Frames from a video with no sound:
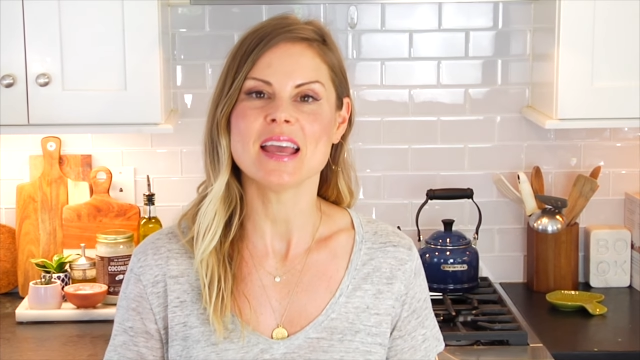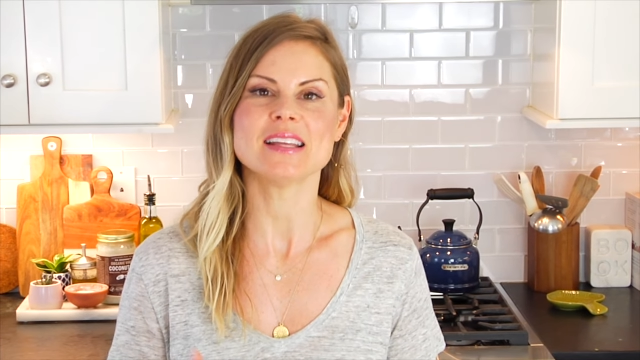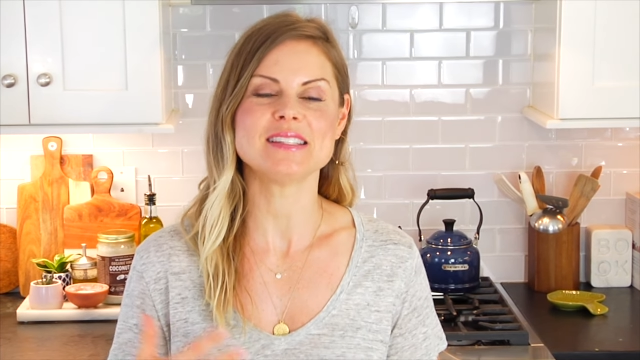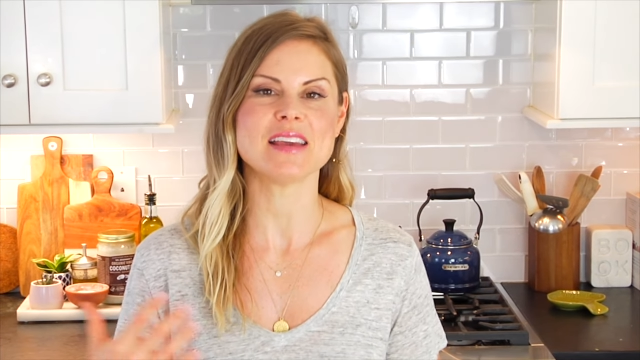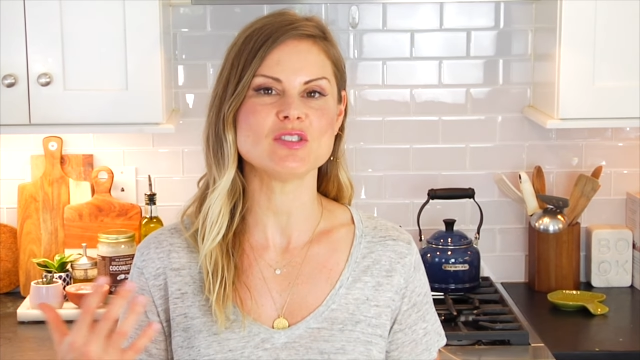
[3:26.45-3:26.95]

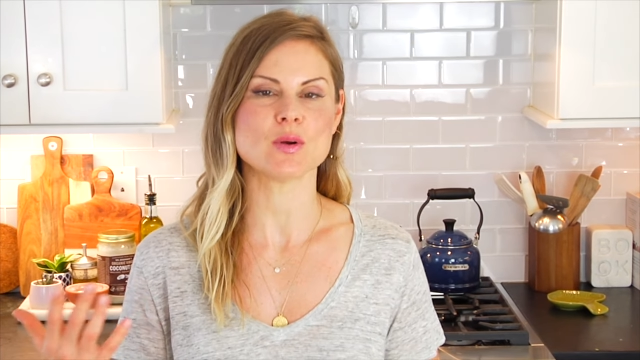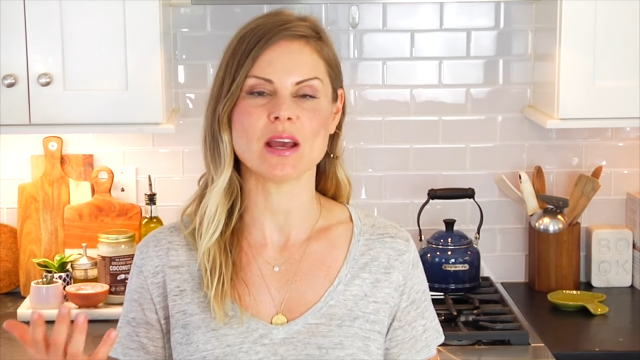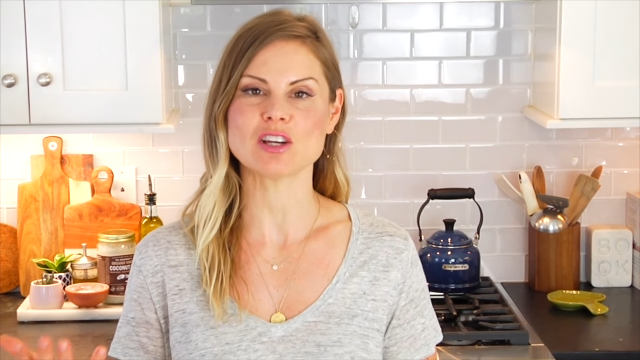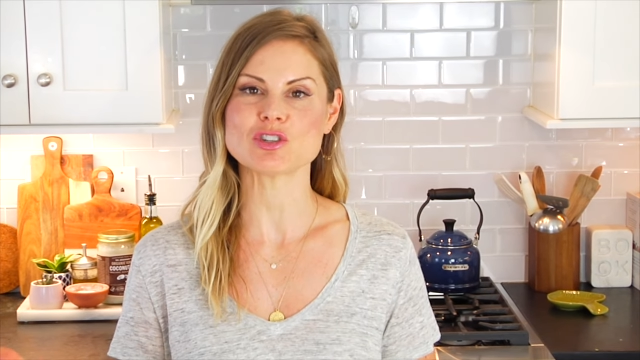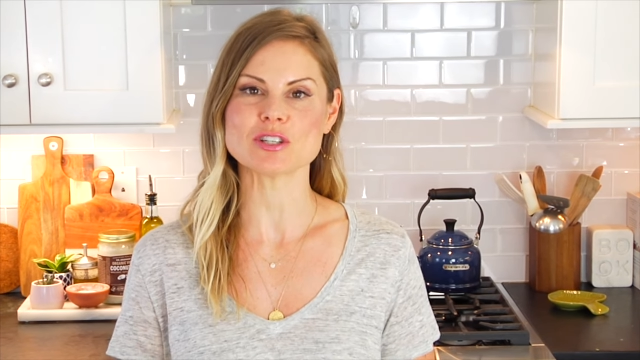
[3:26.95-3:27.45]
it saves you an
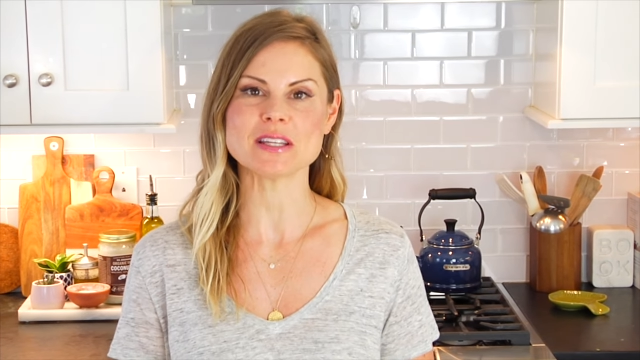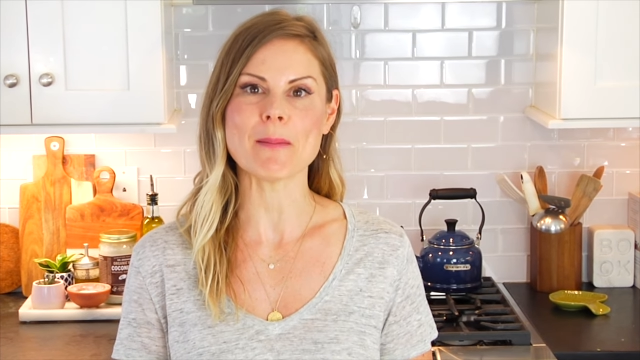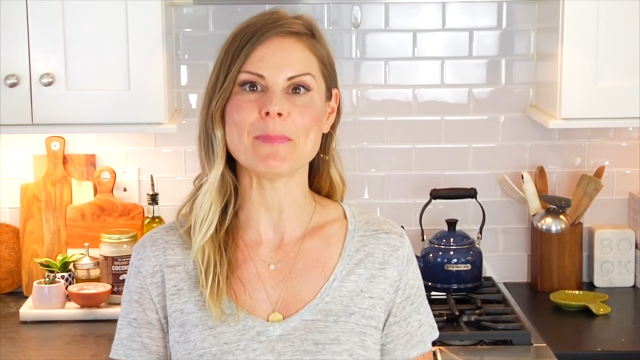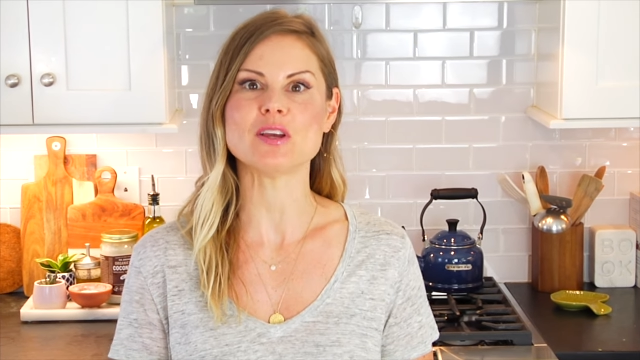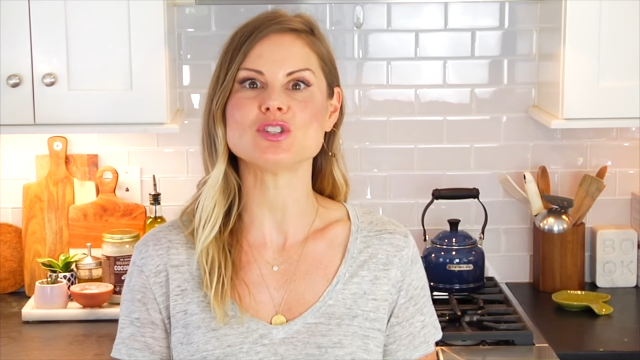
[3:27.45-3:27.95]
extra
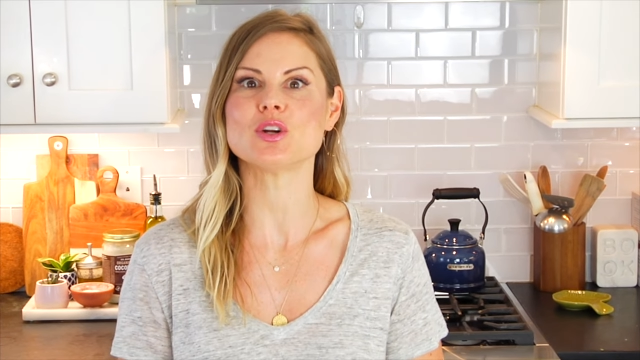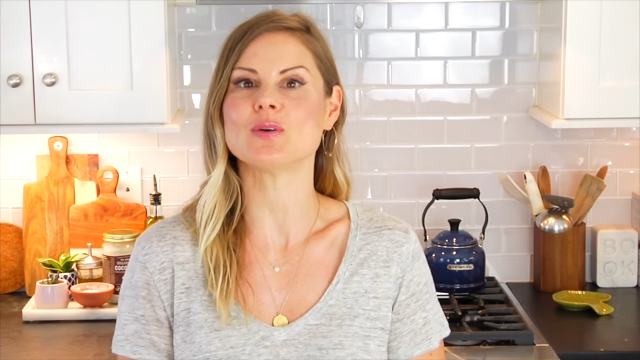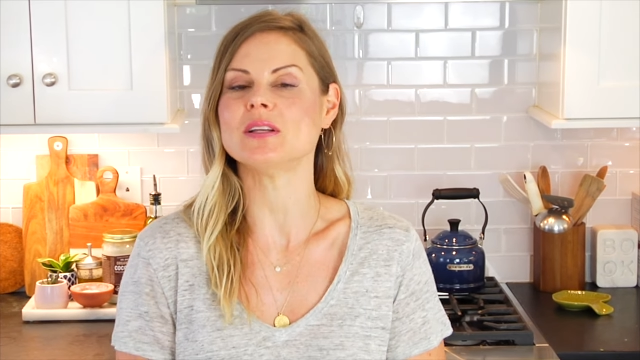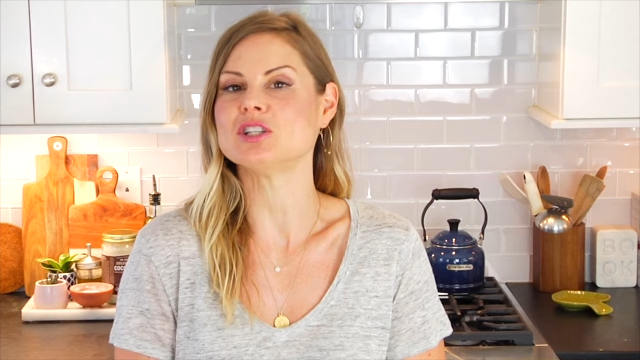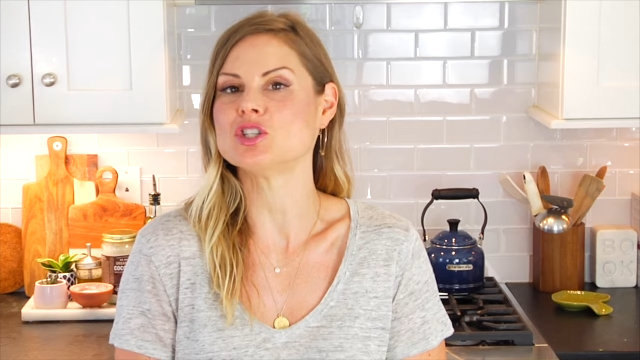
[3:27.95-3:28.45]
step because you
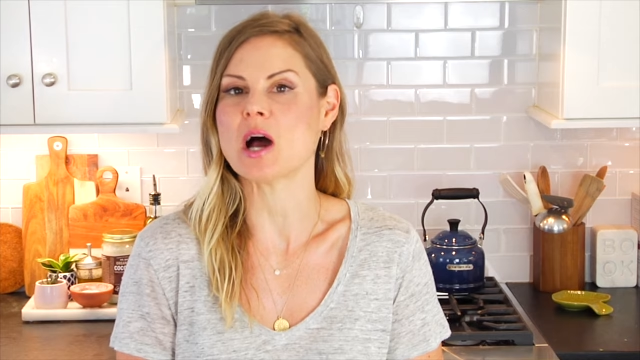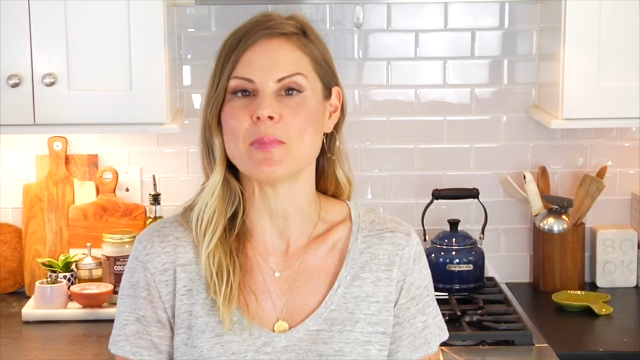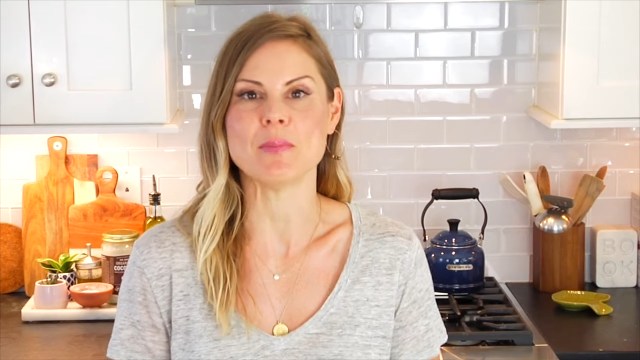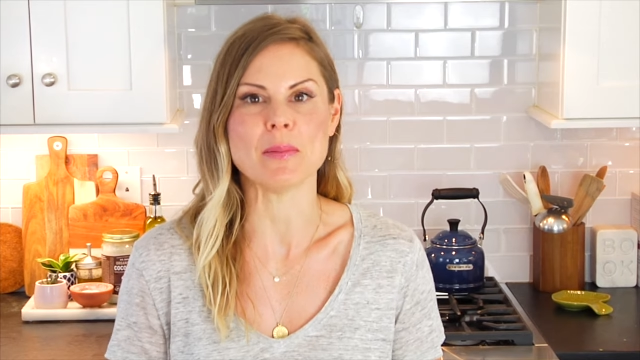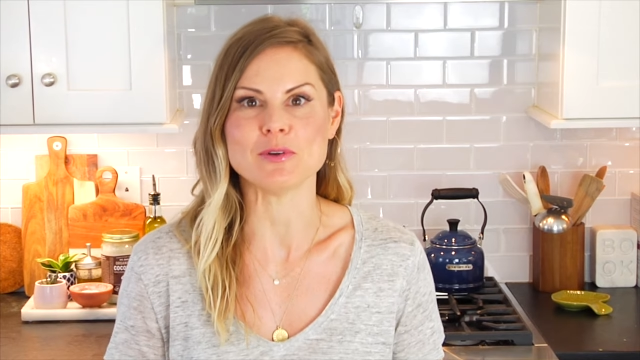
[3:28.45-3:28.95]
don't need to chop
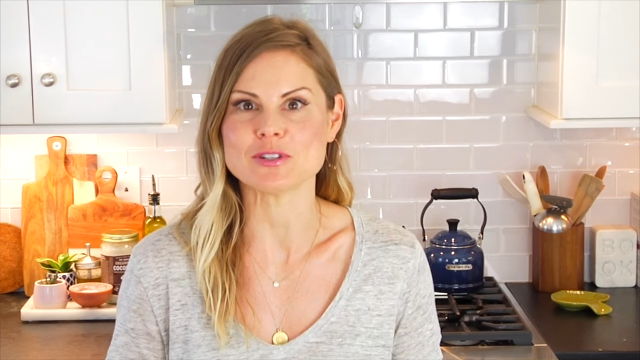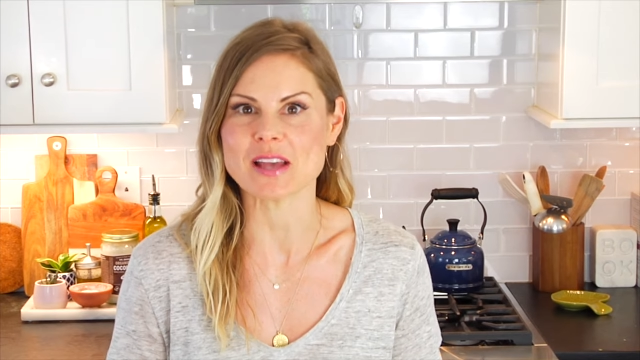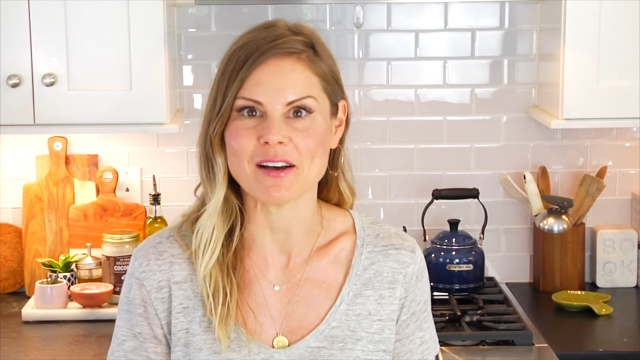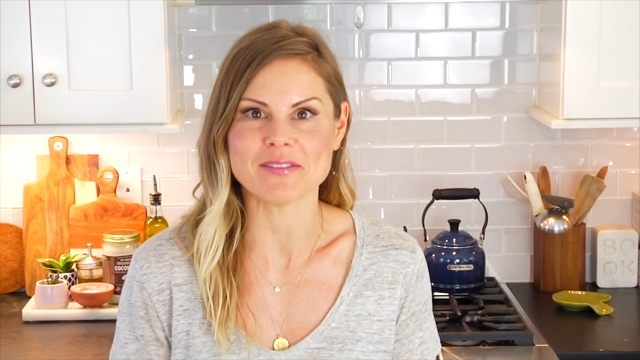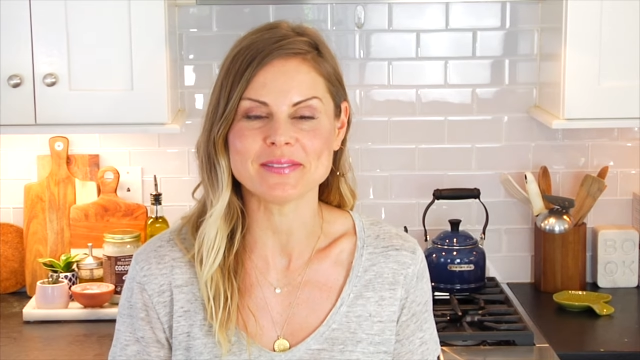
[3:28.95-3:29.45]
them up
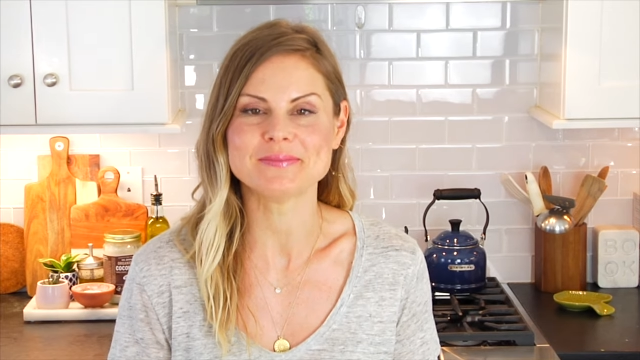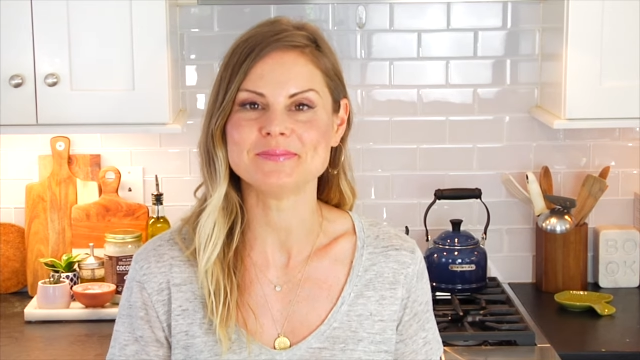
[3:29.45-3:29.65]
yourself.